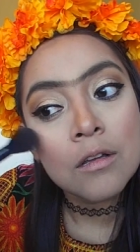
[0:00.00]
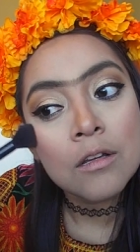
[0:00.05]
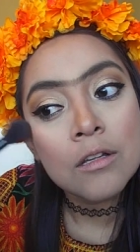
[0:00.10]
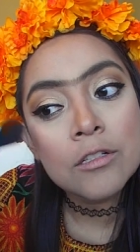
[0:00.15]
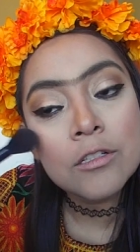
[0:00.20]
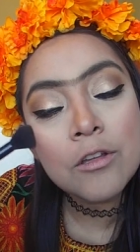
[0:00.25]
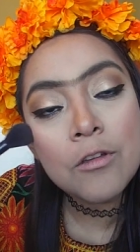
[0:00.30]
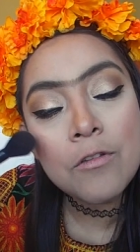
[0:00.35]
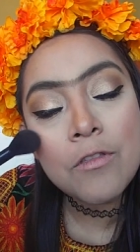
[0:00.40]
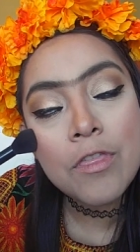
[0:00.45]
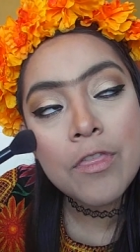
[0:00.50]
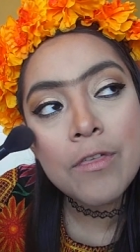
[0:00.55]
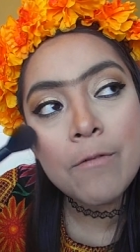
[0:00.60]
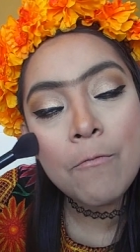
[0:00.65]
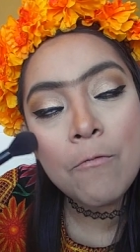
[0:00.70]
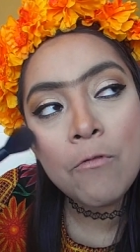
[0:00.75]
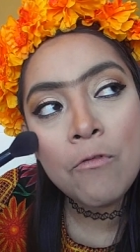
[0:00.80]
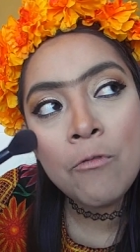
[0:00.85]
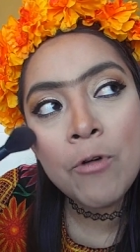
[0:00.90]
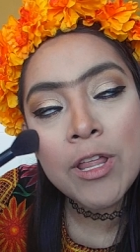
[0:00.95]
So
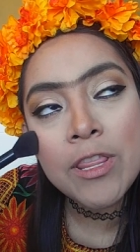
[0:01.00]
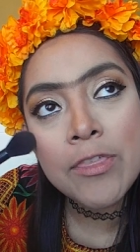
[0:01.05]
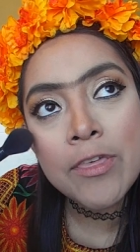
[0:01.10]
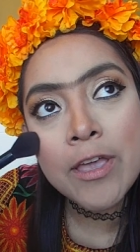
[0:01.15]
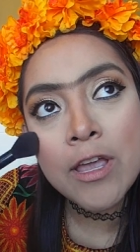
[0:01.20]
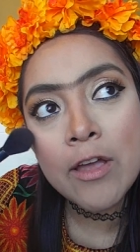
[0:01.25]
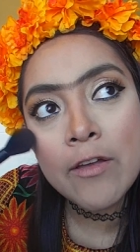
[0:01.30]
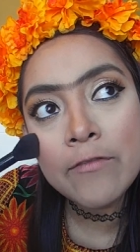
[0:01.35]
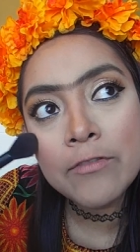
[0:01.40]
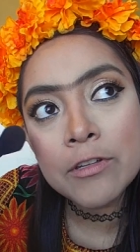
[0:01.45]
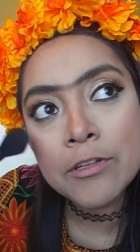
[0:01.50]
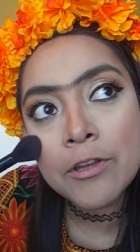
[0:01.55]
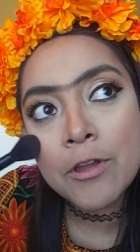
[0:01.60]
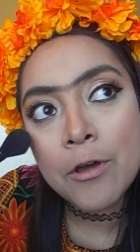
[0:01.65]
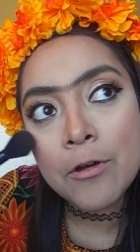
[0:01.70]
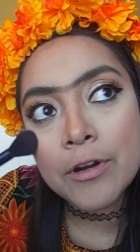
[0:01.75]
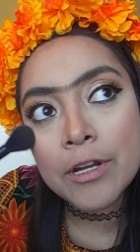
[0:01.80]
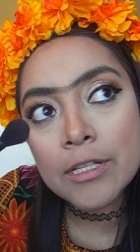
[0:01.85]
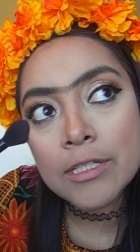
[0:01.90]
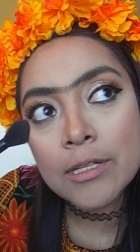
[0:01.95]
one thing I've
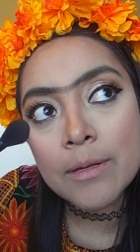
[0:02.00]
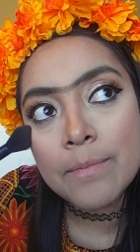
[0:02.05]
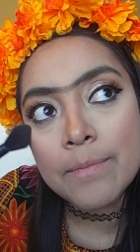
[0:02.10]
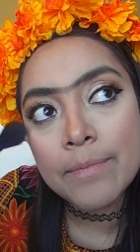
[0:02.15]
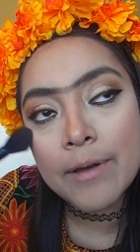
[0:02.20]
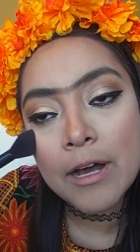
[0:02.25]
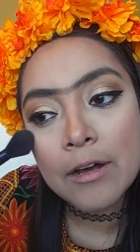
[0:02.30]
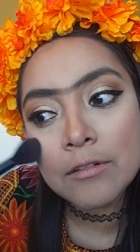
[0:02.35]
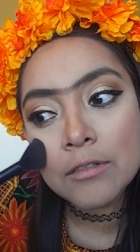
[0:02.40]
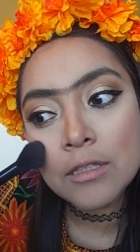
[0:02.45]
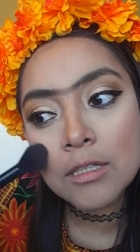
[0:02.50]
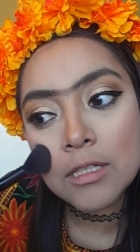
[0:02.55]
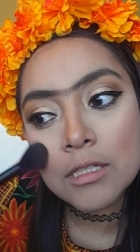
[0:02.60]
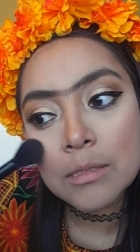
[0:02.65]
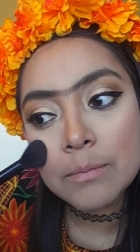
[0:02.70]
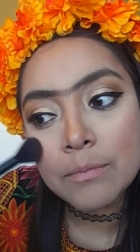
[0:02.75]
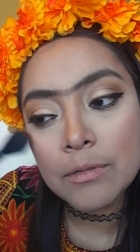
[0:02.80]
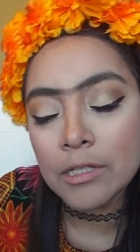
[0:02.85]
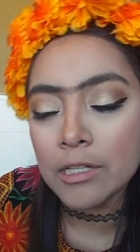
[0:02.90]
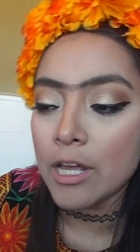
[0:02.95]
noticed about
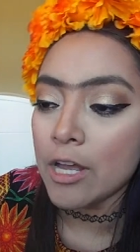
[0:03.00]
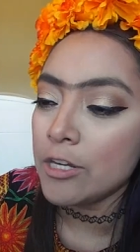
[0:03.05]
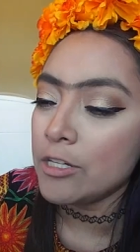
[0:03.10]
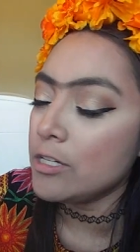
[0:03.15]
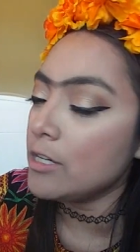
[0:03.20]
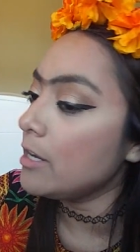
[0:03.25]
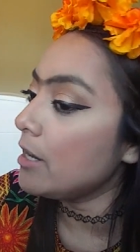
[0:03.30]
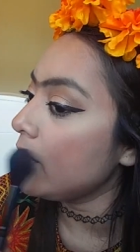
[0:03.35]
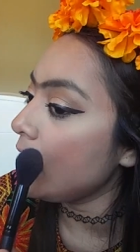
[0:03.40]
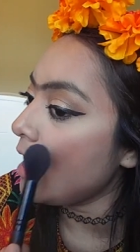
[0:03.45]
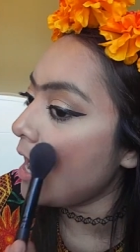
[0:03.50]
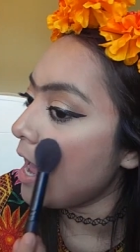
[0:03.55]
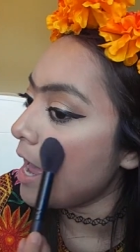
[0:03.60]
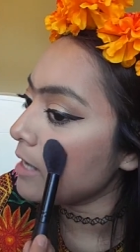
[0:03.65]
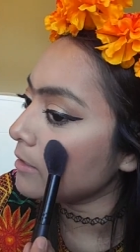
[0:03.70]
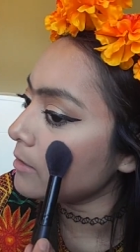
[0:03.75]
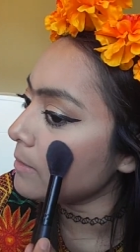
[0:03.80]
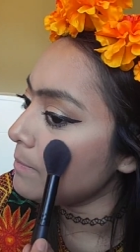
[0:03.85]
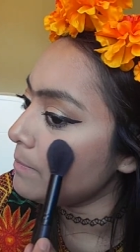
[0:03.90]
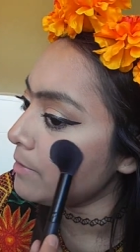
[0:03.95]
this blush, it
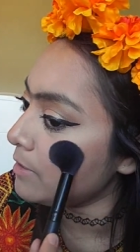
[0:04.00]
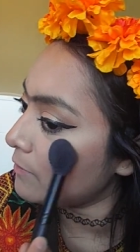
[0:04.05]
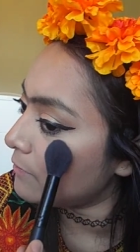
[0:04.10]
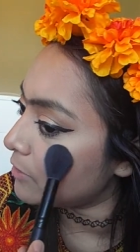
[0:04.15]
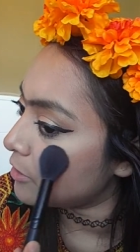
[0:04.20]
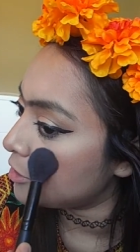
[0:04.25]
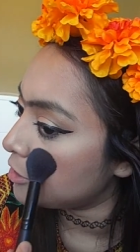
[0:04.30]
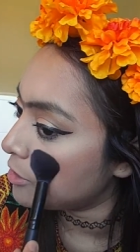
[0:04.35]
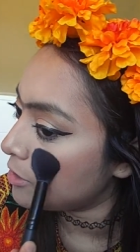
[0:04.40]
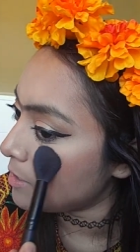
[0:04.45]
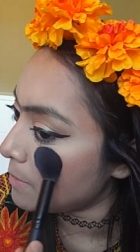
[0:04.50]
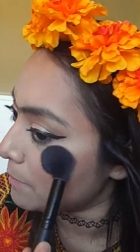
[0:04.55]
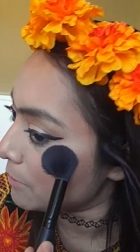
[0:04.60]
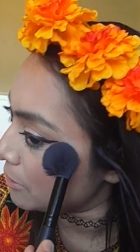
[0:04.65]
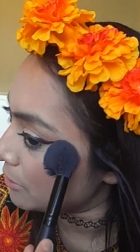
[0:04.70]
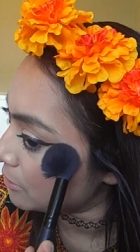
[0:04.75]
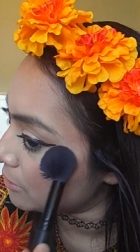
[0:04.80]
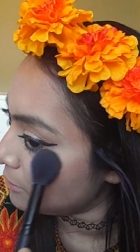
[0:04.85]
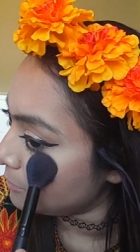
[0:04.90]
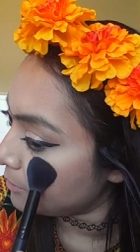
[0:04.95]
has a bit of a
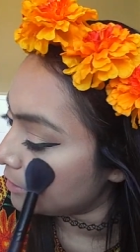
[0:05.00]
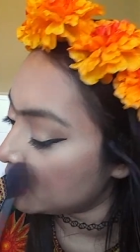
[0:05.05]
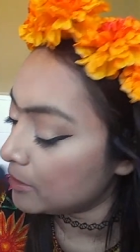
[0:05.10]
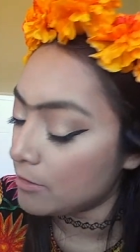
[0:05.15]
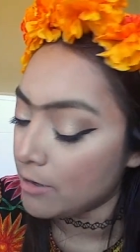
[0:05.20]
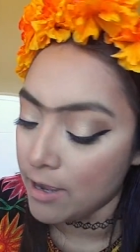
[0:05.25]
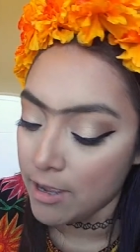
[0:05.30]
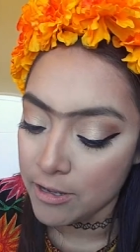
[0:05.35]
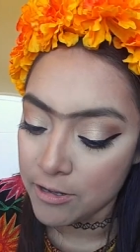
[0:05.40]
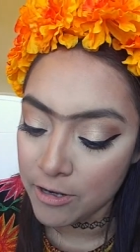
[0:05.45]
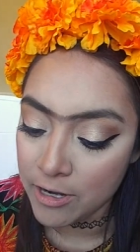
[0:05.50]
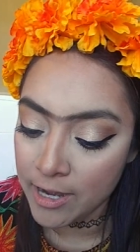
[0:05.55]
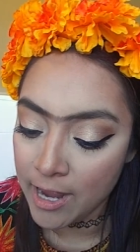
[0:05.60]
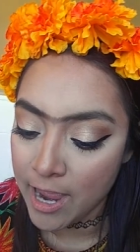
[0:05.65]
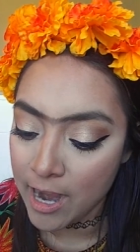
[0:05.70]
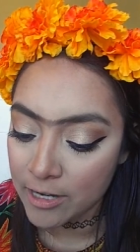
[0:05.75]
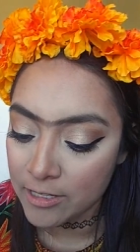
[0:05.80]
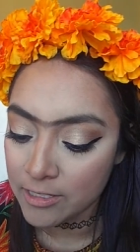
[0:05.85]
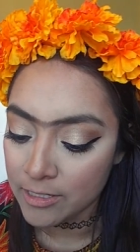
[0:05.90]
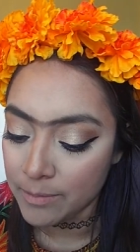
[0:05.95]
shimmer to it, so you can
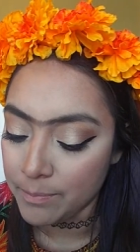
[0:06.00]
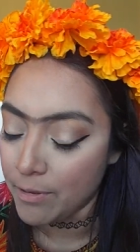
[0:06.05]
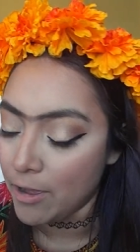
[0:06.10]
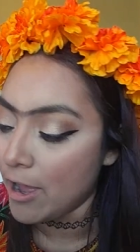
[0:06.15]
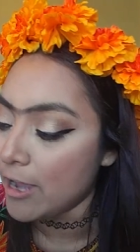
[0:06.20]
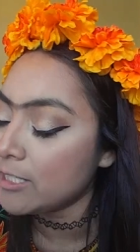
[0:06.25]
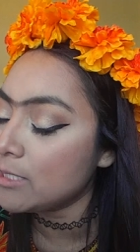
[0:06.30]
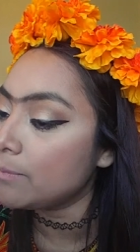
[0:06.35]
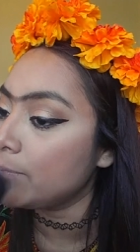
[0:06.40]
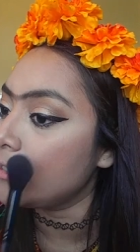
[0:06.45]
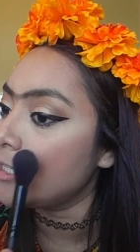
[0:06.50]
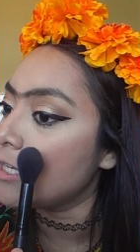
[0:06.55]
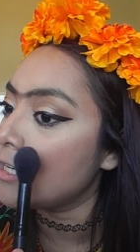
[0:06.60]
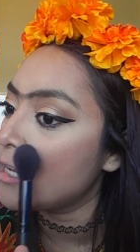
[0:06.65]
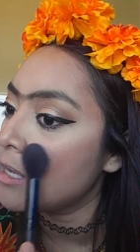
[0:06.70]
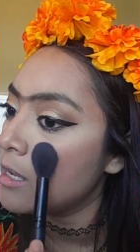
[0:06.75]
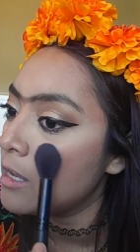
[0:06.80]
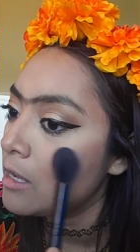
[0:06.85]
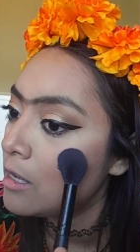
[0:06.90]
actually possibly